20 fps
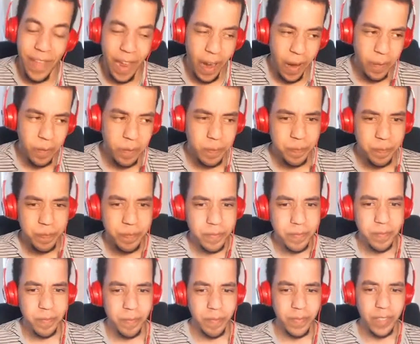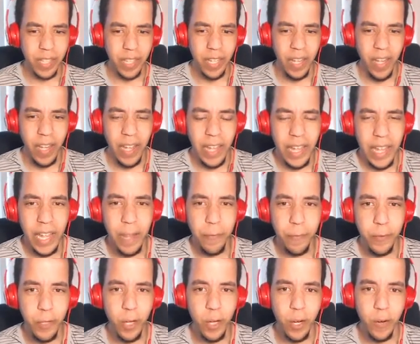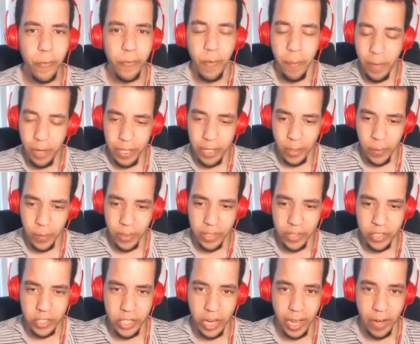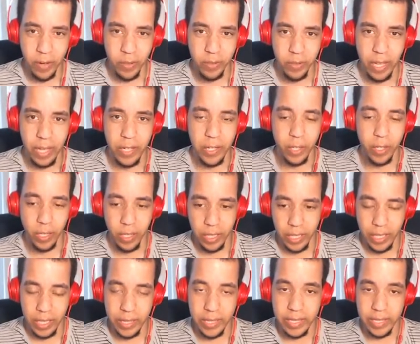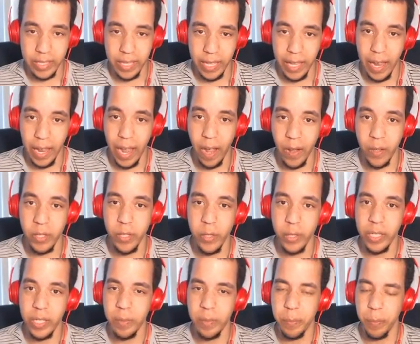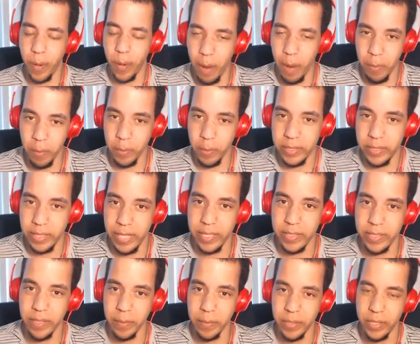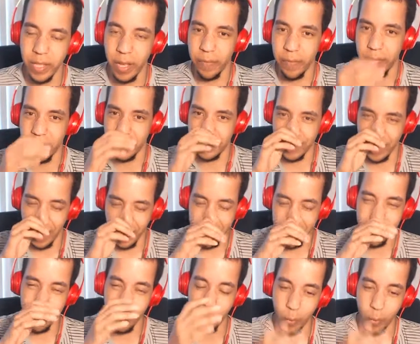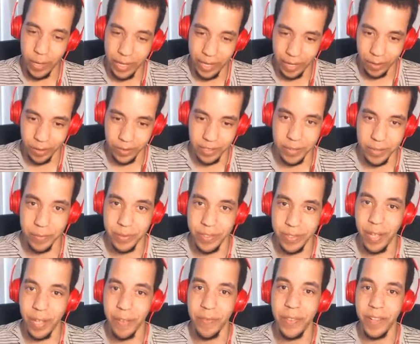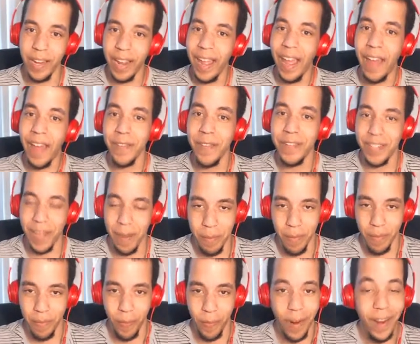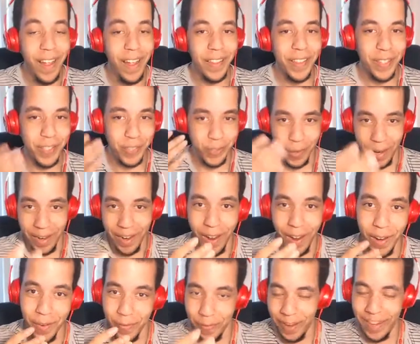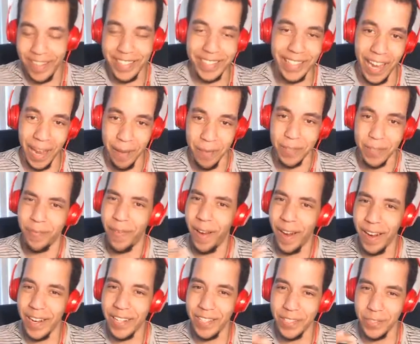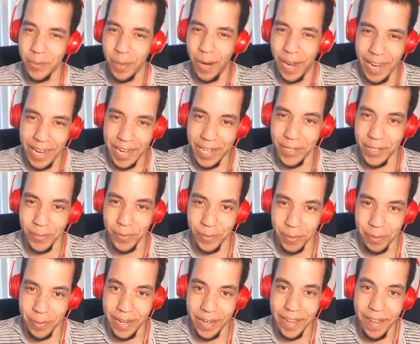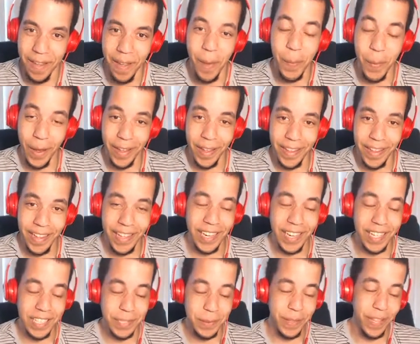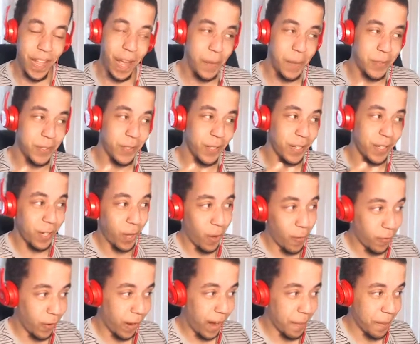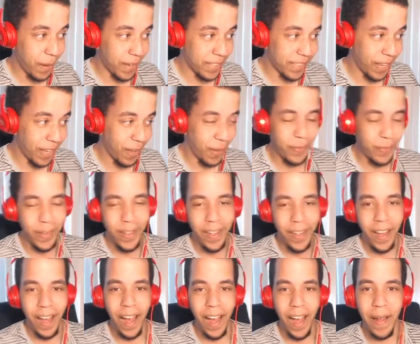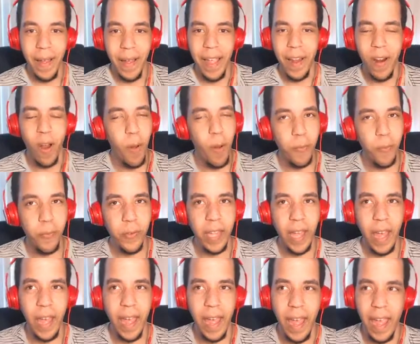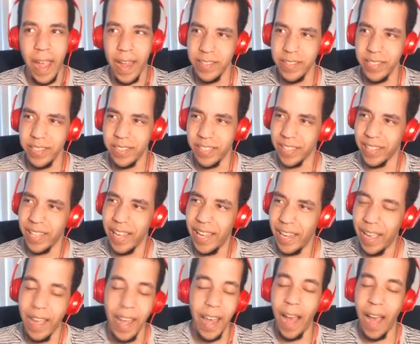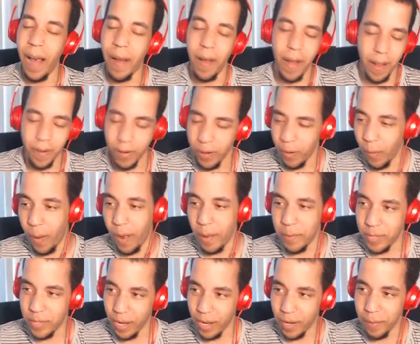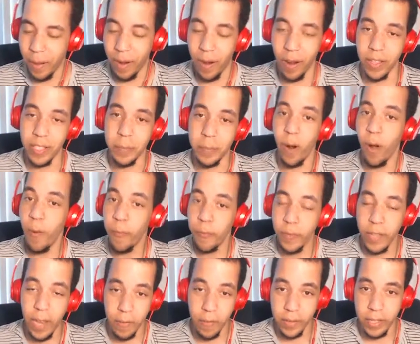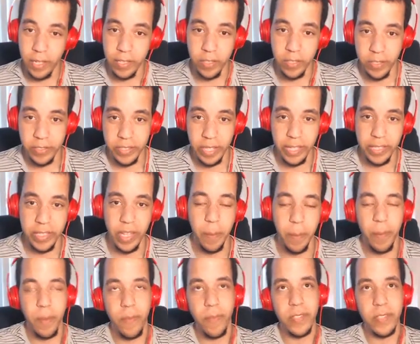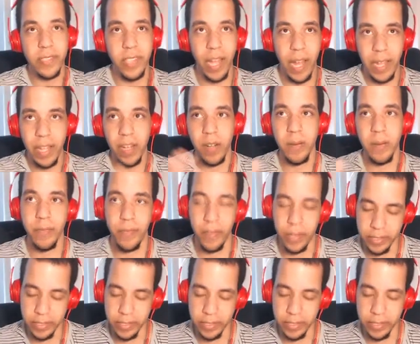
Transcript: Now, if you're familiar with the channel and you're looking at this layout, you can probably see some stuff that's kind of weird, some stuff that I haven't done before. The straight on face cam is very strange for me, but it gives me the option to look over at myself. Uh, and hopefully I, I, had to delay, I, I, don't know why I'm talking about all this, but hopefully everything's all synced up. If it's not, it'll be